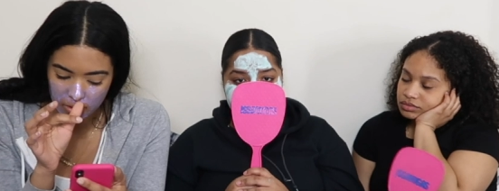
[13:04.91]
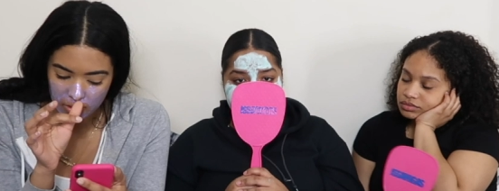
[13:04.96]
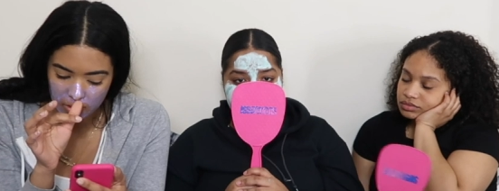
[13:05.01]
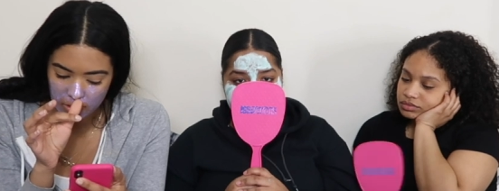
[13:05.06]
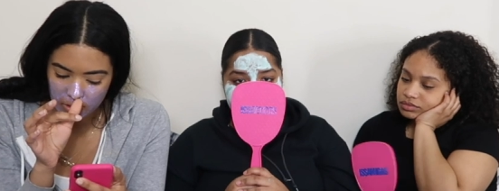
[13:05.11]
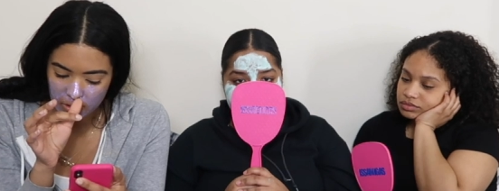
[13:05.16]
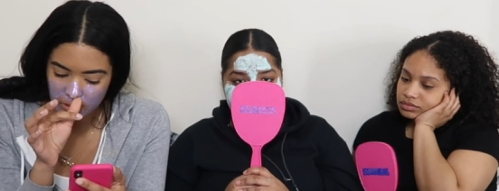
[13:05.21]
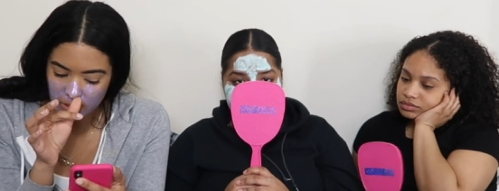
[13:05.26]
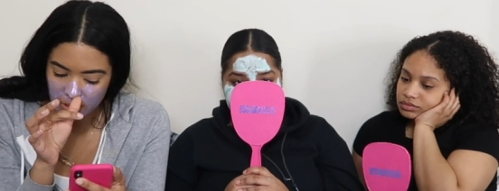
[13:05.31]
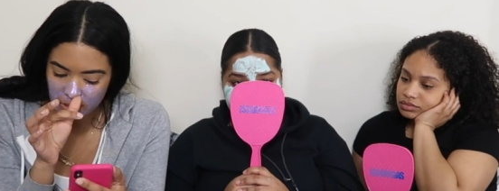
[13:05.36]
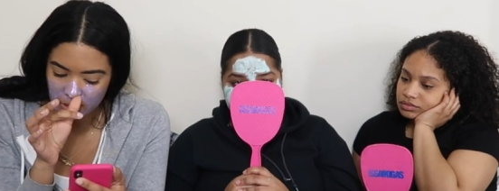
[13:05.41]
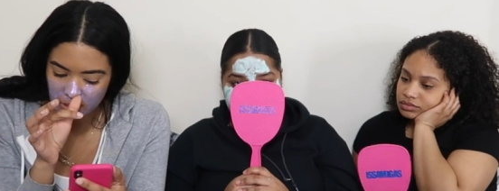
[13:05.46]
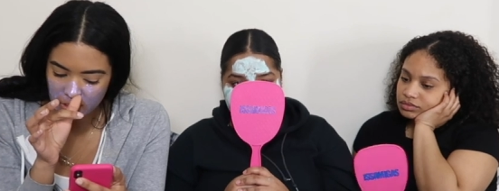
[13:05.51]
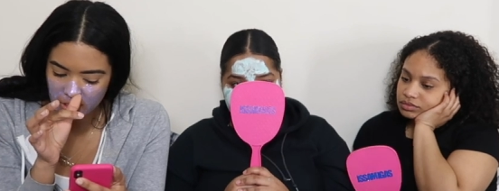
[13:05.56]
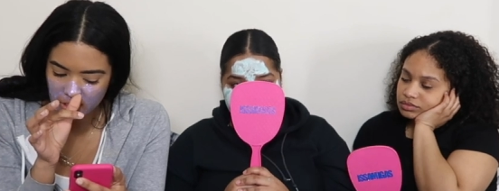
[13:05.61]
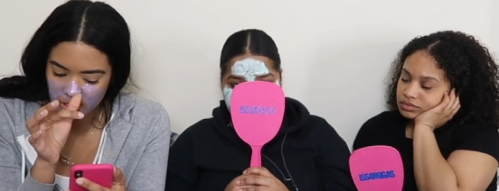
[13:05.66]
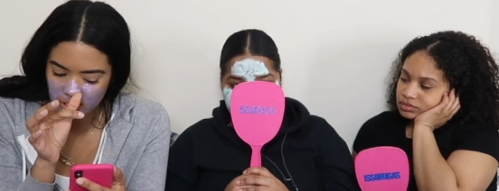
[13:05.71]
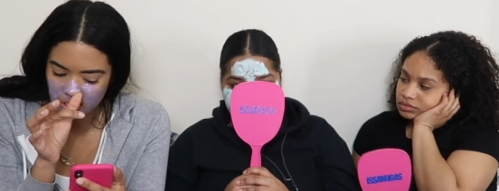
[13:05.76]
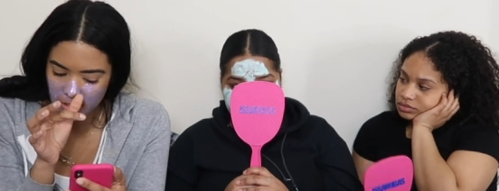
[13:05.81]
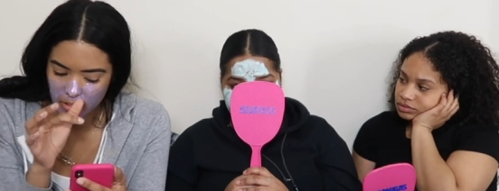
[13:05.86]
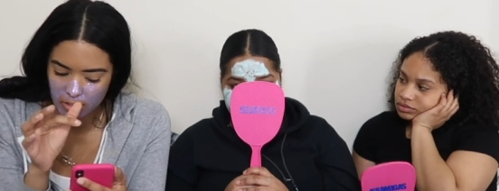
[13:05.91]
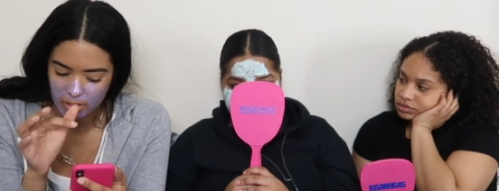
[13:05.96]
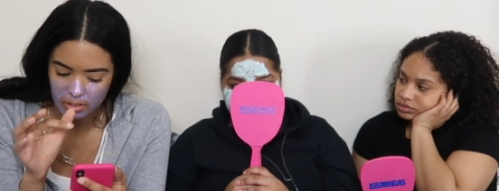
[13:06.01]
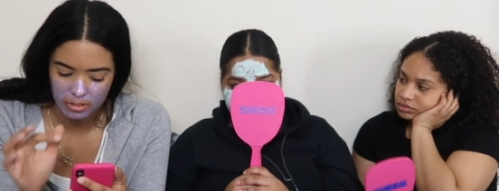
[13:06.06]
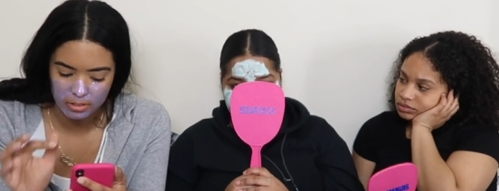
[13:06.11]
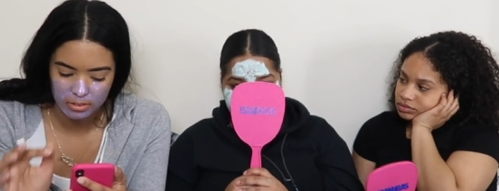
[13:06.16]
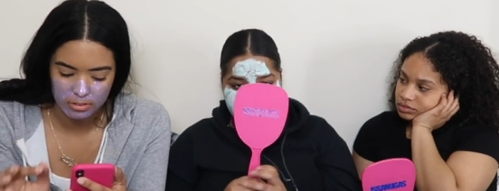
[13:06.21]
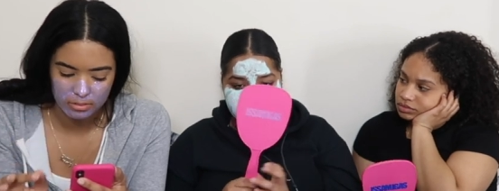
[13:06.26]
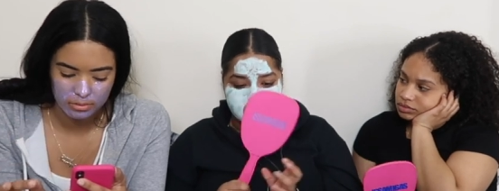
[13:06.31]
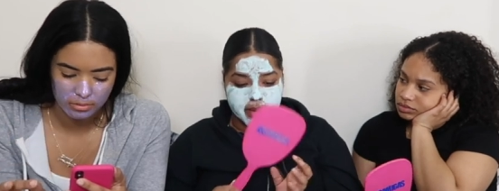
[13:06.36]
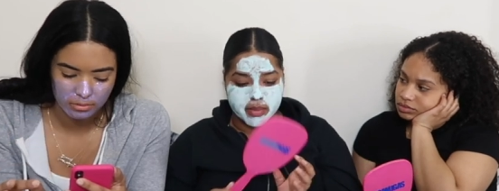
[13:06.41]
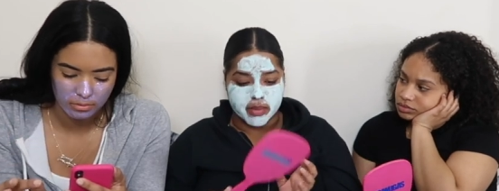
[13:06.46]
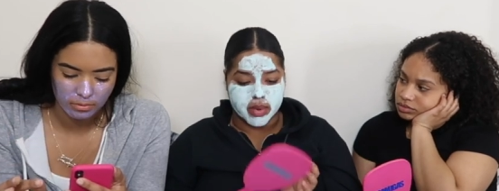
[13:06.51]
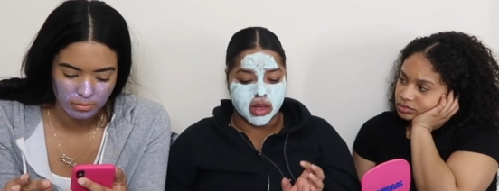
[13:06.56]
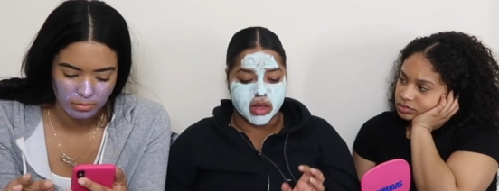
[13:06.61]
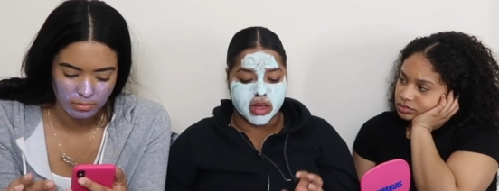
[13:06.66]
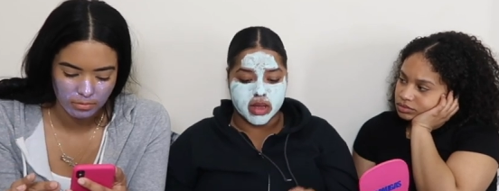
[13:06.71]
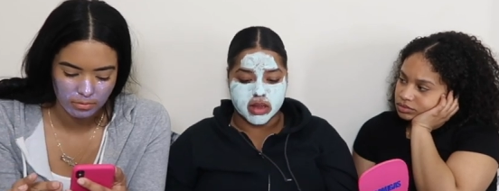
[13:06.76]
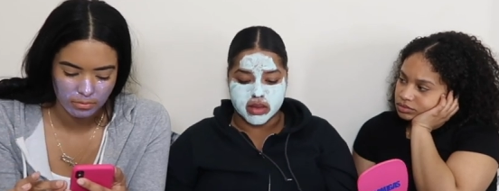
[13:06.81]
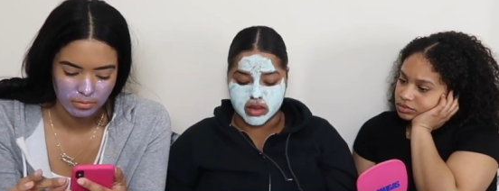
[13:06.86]
Speaker 1: it. That's why I be so scared to
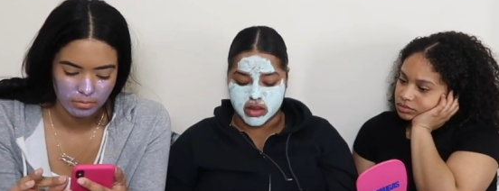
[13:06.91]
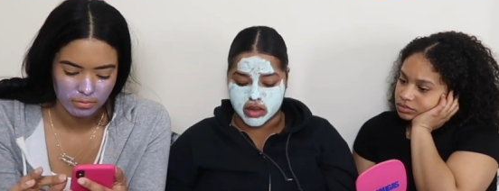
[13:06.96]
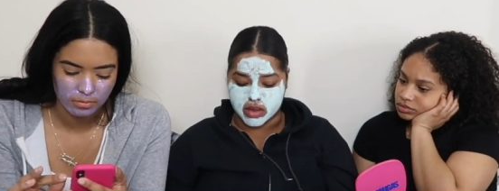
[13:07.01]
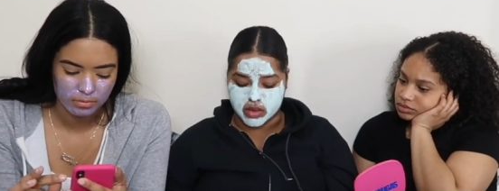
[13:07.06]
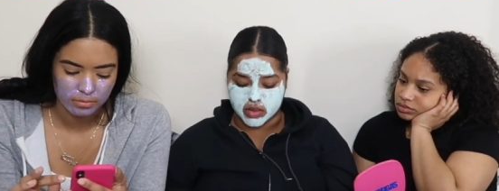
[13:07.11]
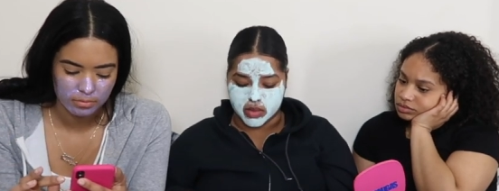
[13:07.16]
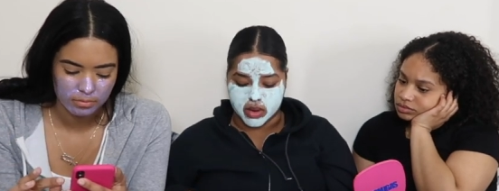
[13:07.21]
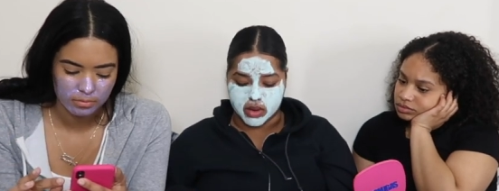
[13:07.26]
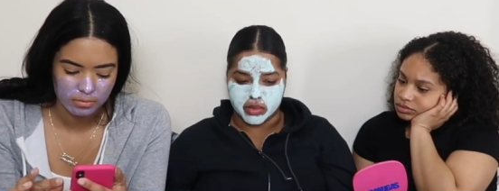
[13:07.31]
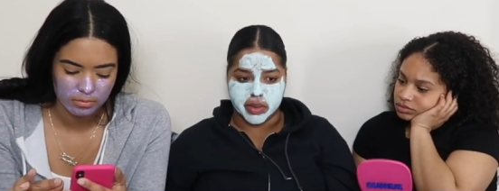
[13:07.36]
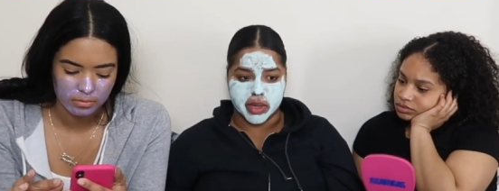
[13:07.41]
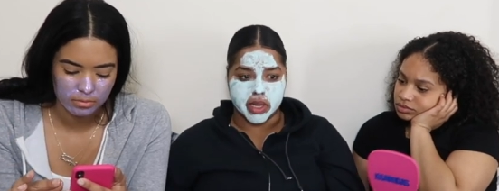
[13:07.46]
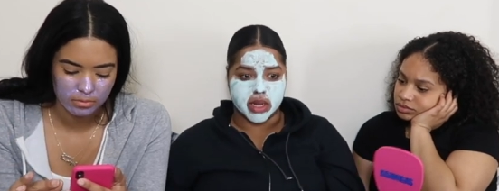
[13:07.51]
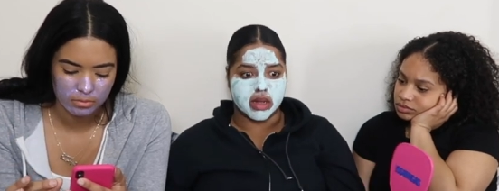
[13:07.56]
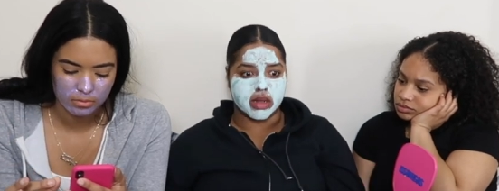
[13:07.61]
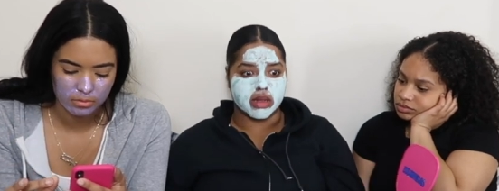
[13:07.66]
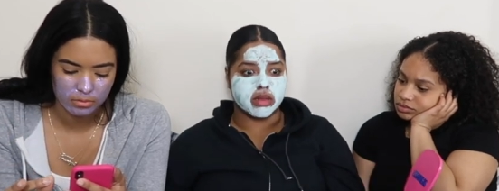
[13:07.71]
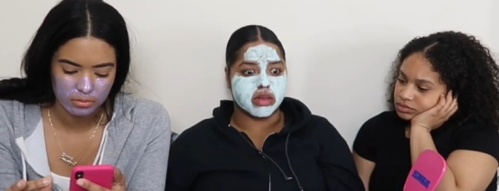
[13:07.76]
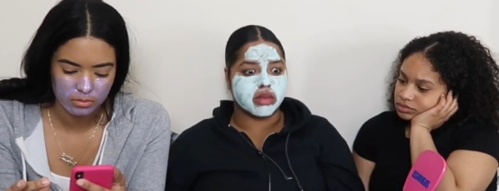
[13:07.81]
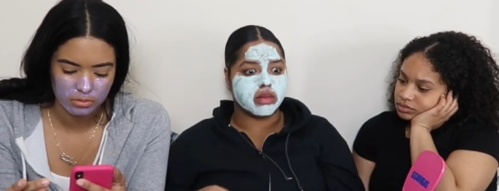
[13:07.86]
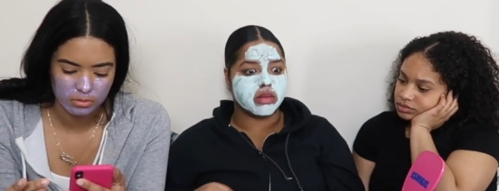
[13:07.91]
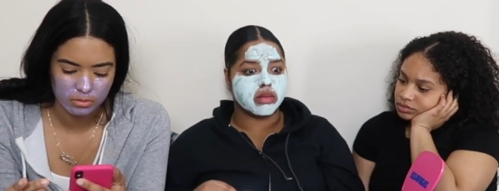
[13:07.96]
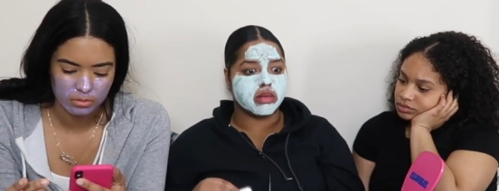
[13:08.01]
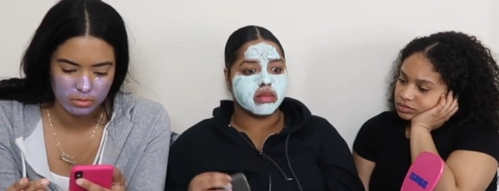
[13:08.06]
bring kids to this world because